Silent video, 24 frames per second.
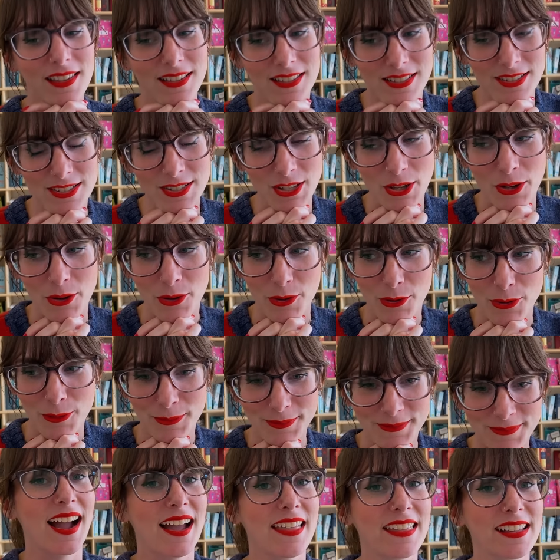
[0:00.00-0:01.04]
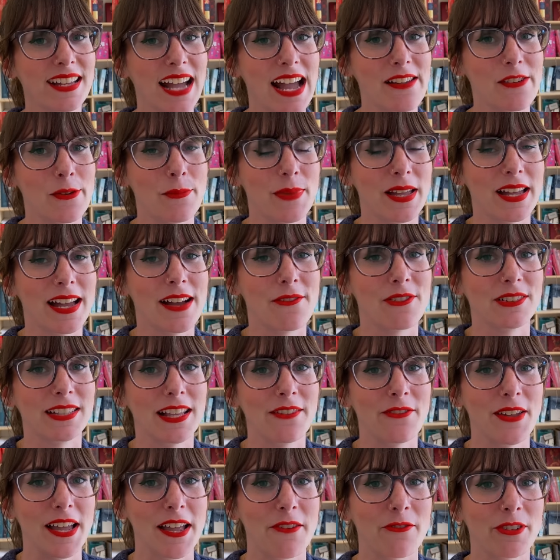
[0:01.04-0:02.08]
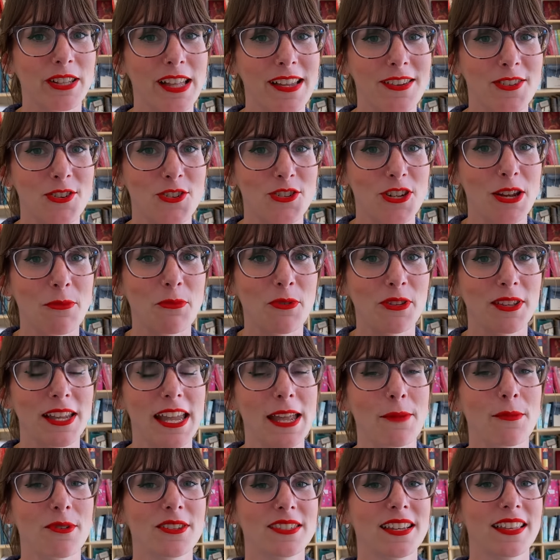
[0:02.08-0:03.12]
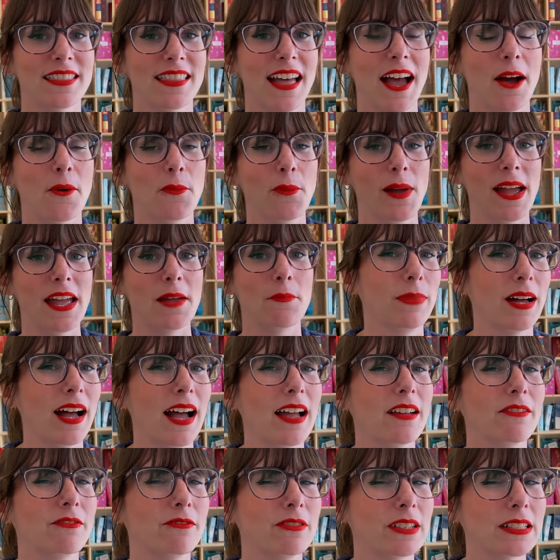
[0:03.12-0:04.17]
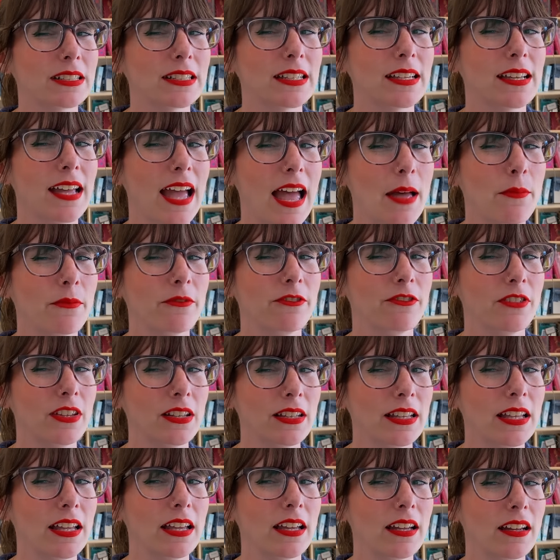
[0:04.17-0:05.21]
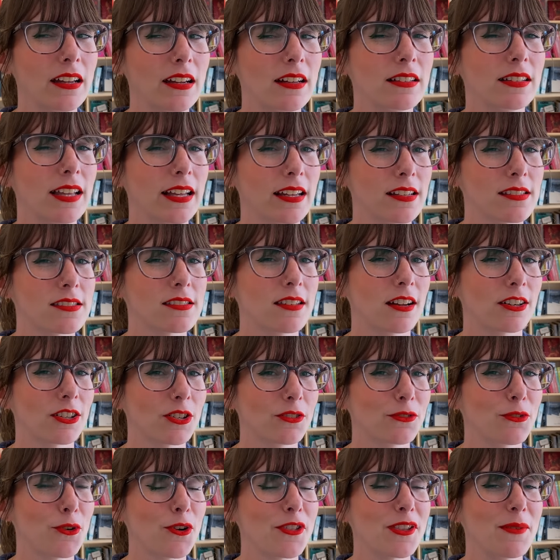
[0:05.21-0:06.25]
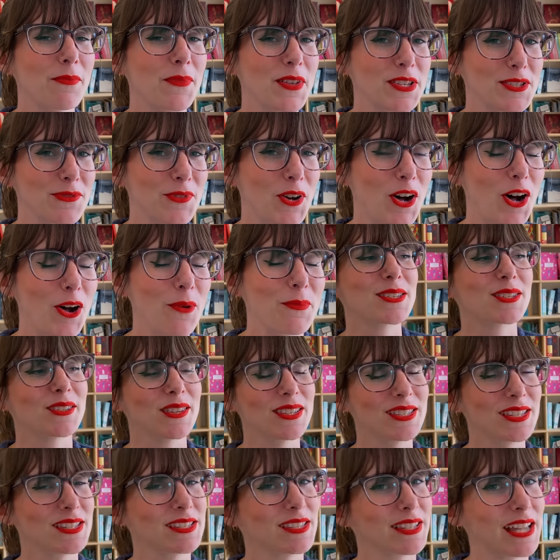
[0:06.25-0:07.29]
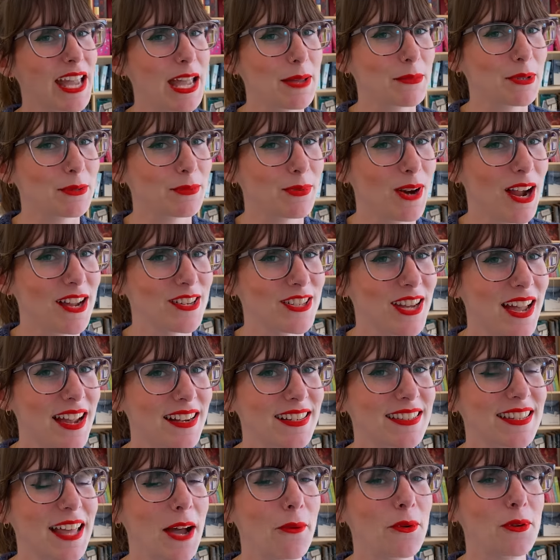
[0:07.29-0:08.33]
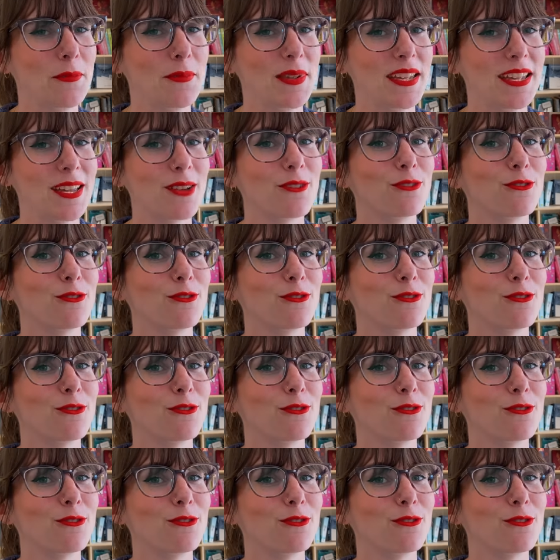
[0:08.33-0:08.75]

so I think I have a bit of a love-hate relationship with cables in that way, but I really am feeling like a sucker for them this fall. So this is the cable project that would be